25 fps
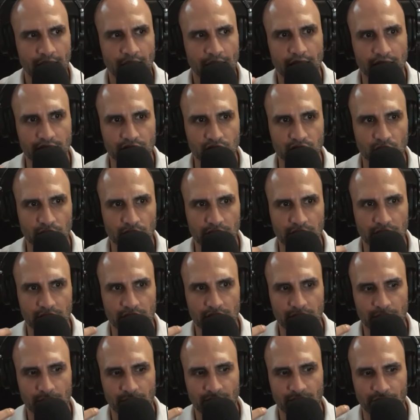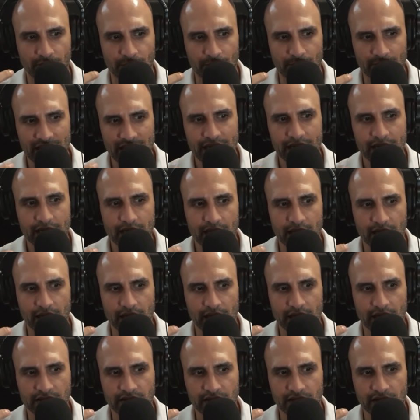And so for me,
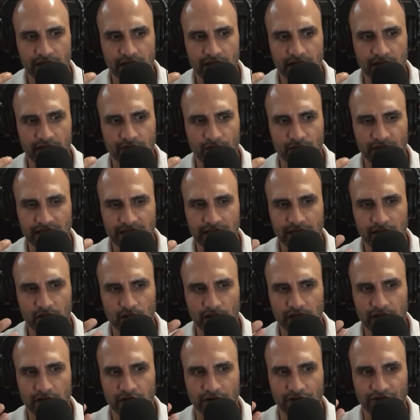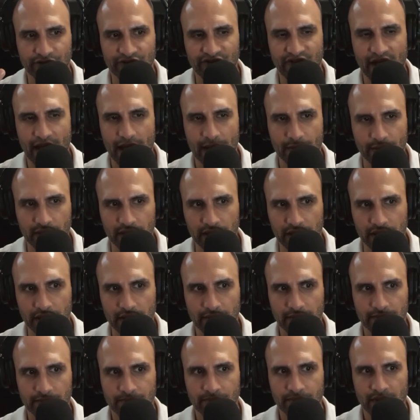it's, if we take a look at our
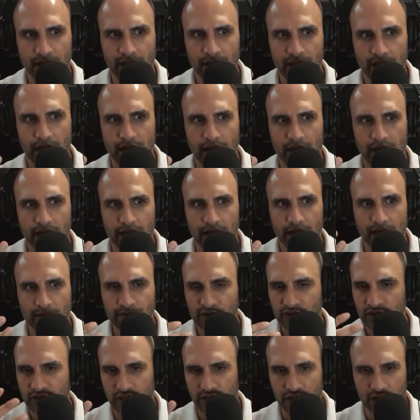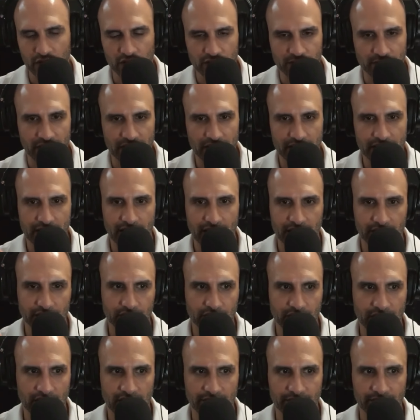family, and I'm just going to use my analogy.